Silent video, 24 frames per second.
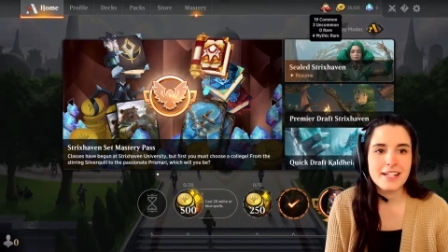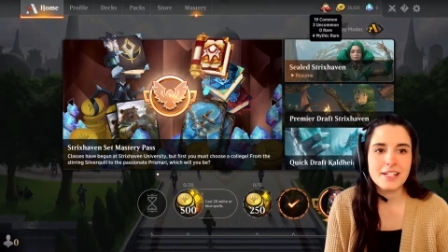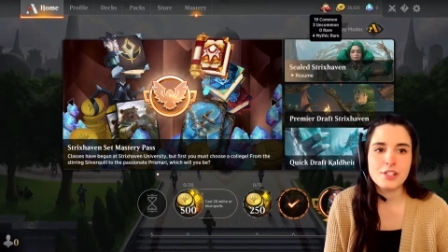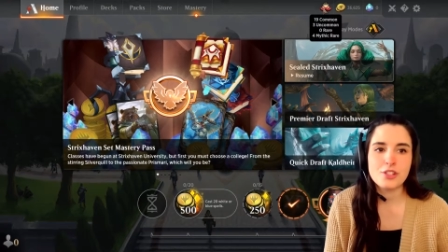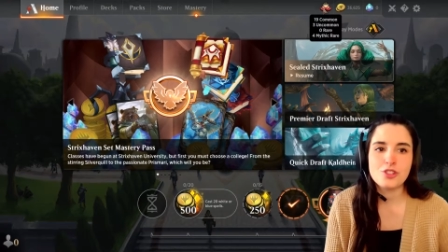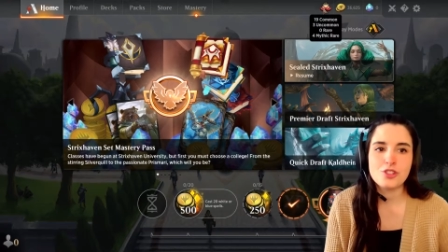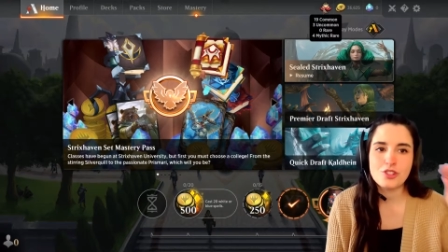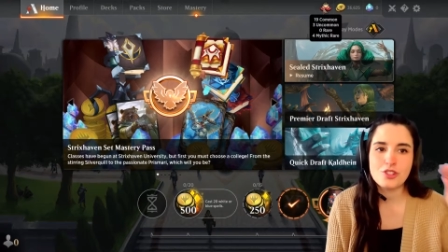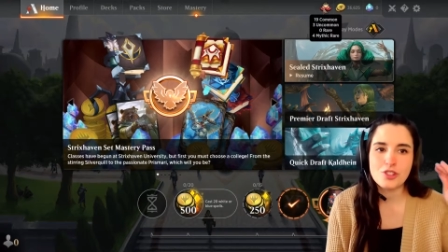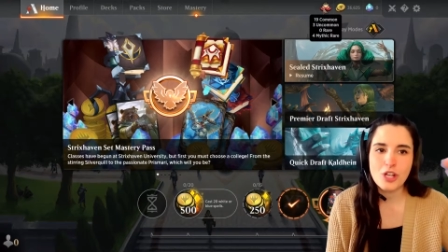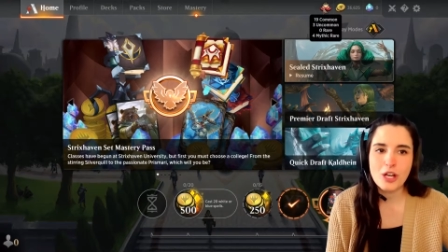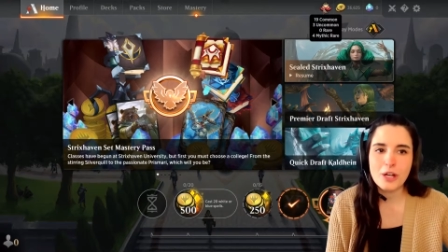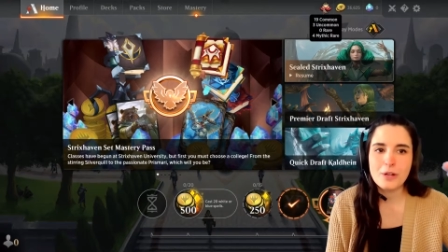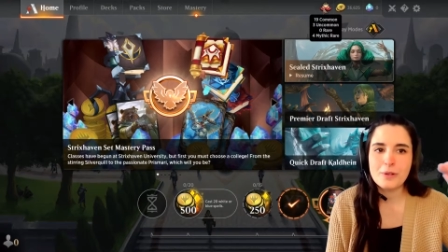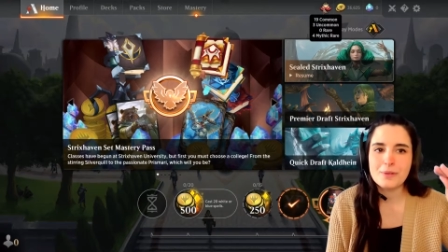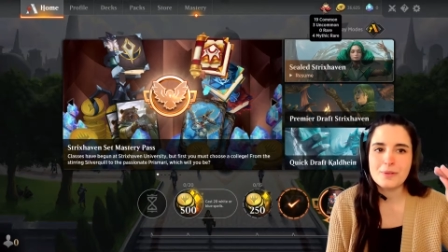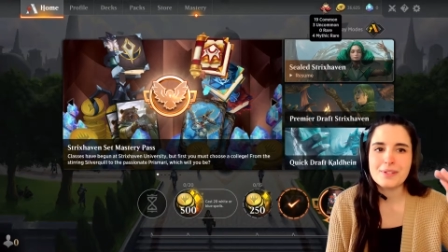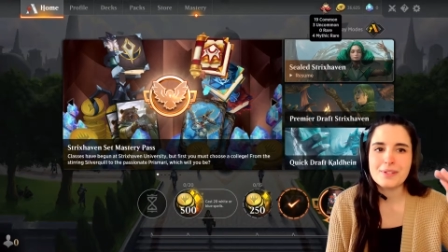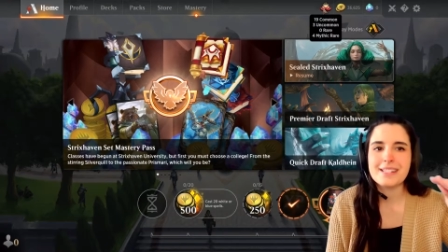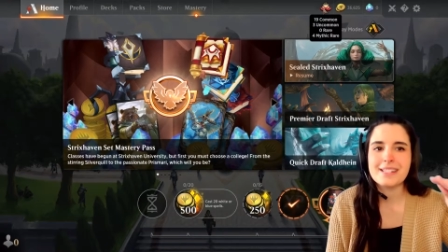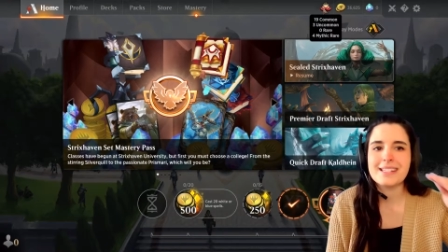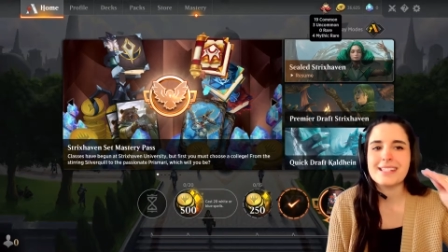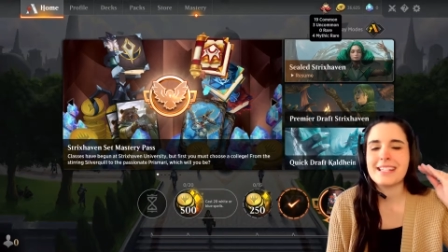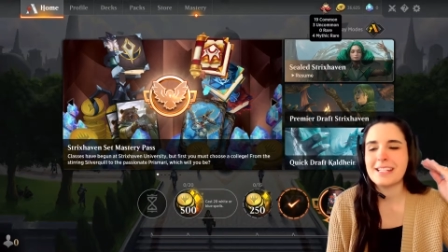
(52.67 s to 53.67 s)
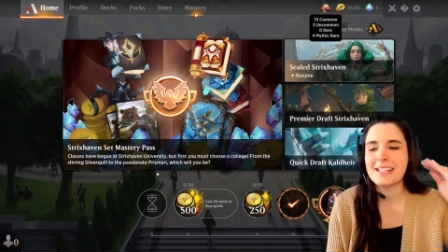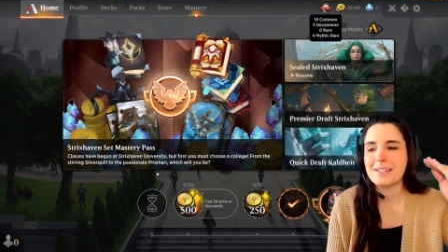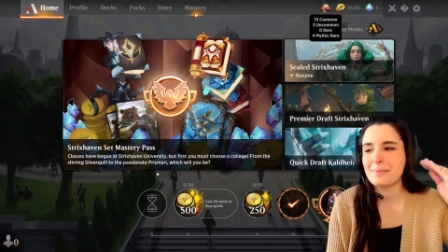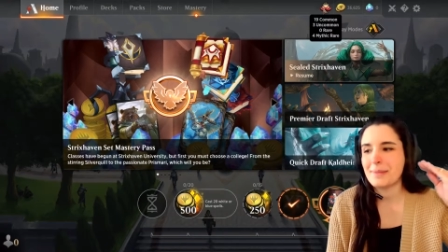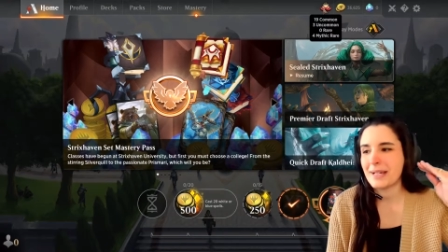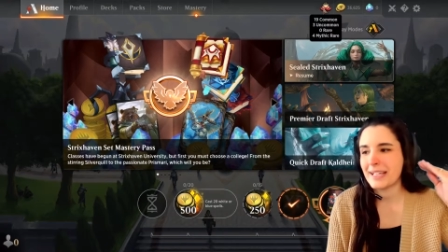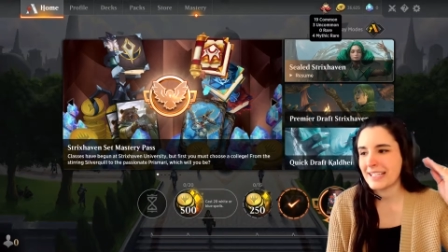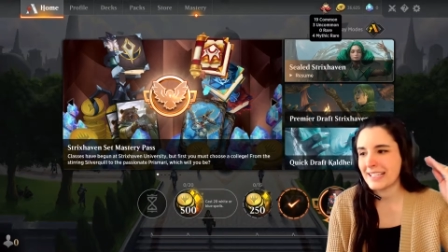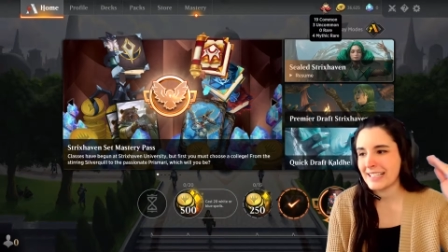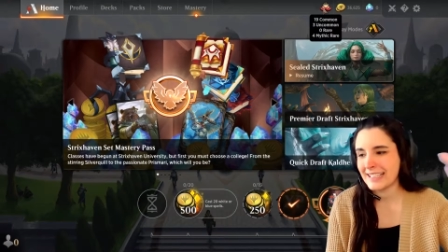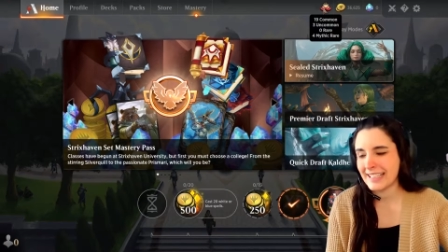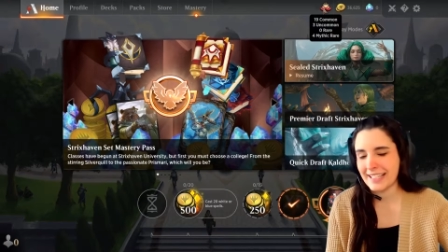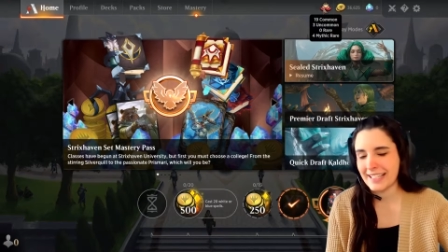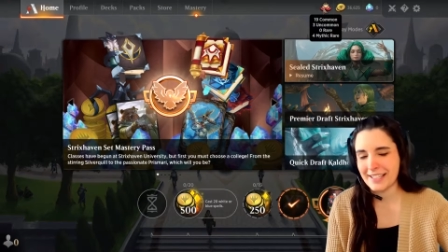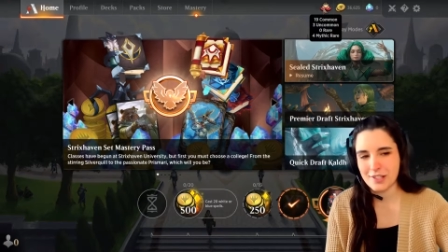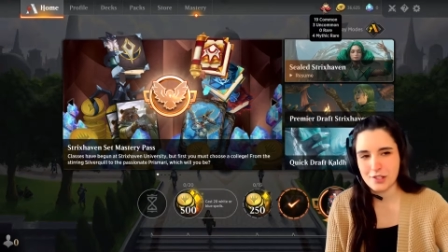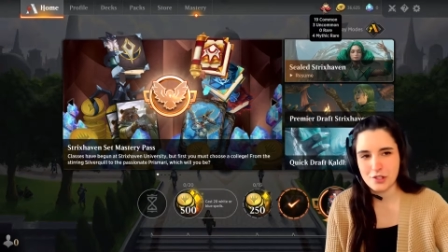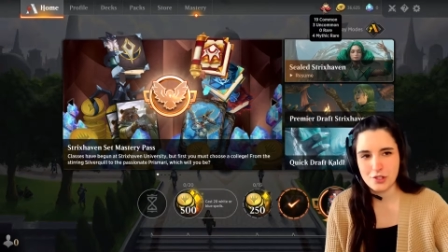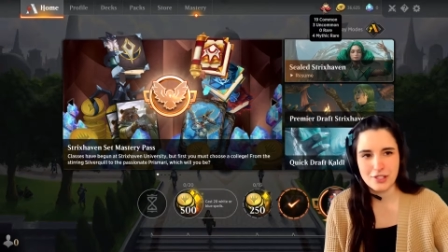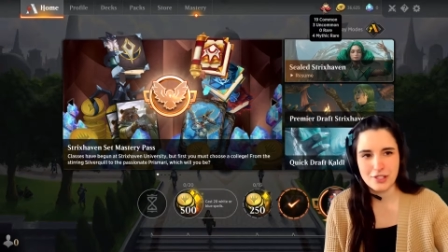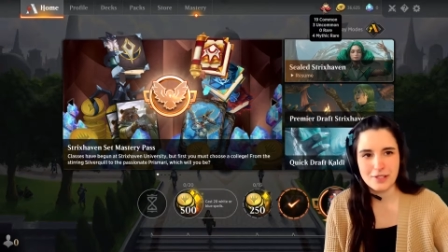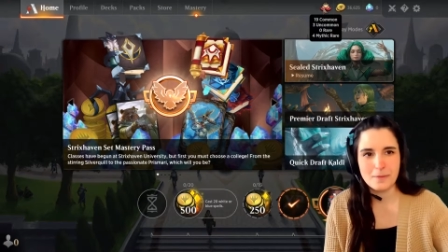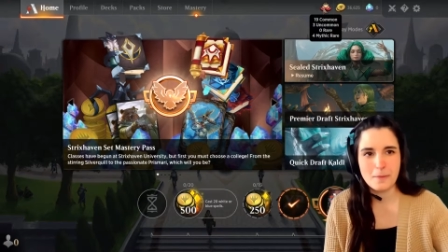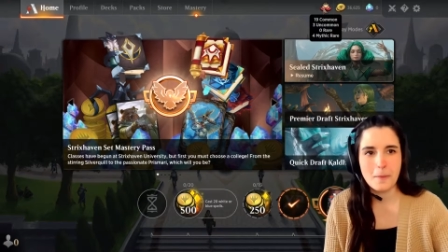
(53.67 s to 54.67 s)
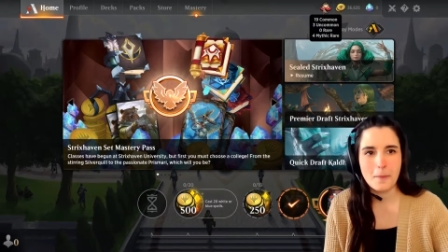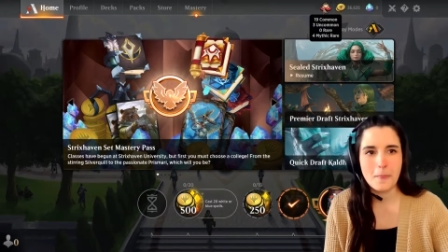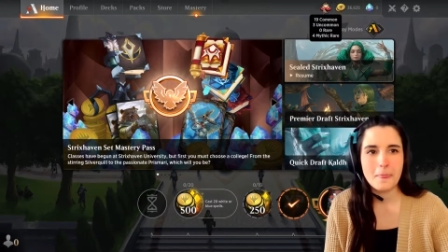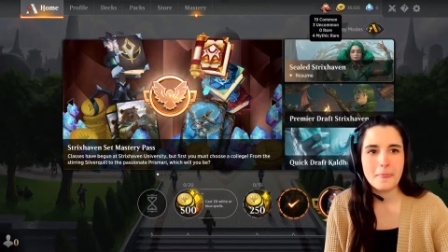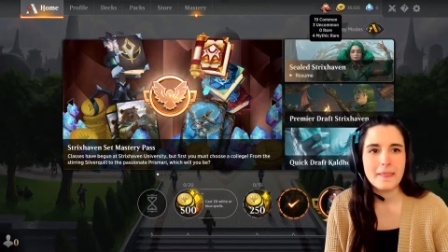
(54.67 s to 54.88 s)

it shows in my collection.